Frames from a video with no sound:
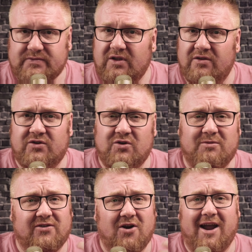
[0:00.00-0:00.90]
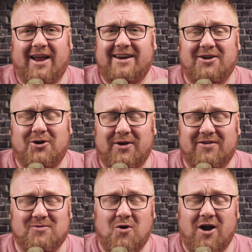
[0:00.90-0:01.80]
Excuse me, sorry, I need to go get
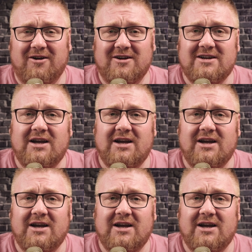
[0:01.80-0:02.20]
some water.